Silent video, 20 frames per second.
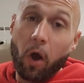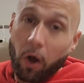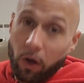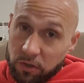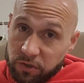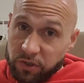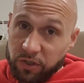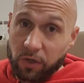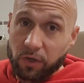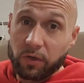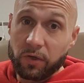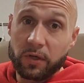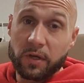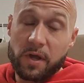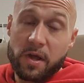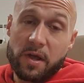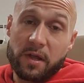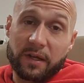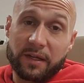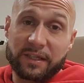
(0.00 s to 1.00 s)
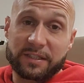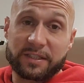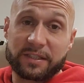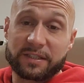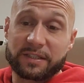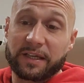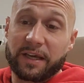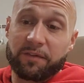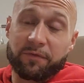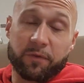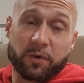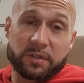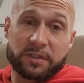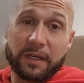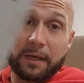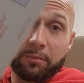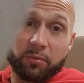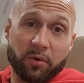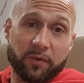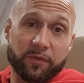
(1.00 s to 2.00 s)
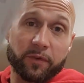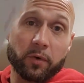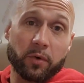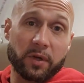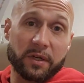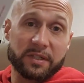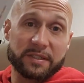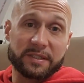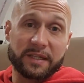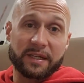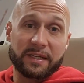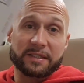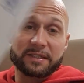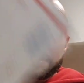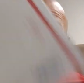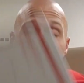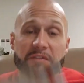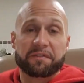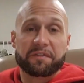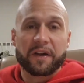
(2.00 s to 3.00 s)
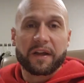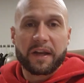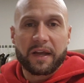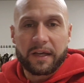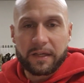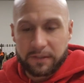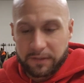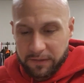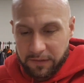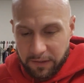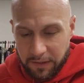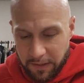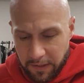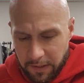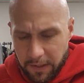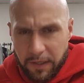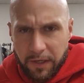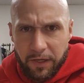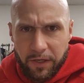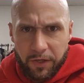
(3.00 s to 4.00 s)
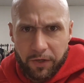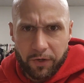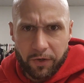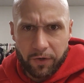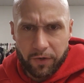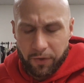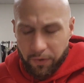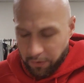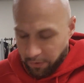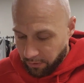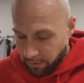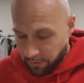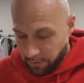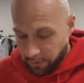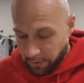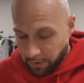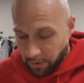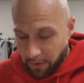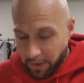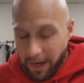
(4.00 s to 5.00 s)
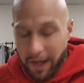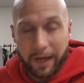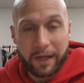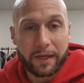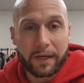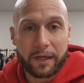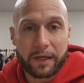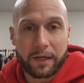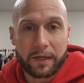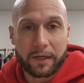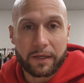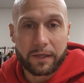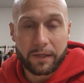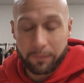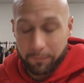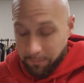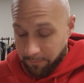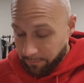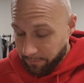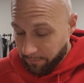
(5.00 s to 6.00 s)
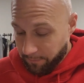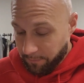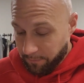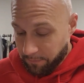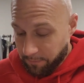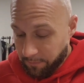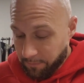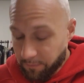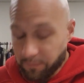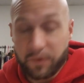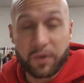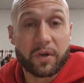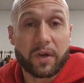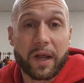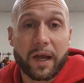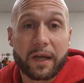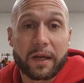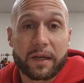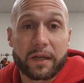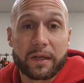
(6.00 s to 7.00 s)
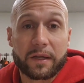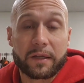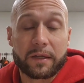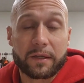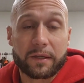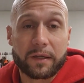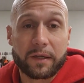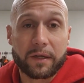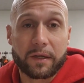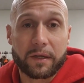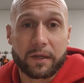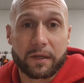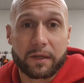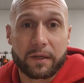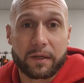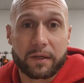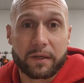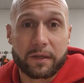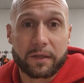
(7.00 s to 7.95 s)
Also, let's just say, for example, if you were going to send this out FedEx, you're you're not gonna um, you're not gonna uh,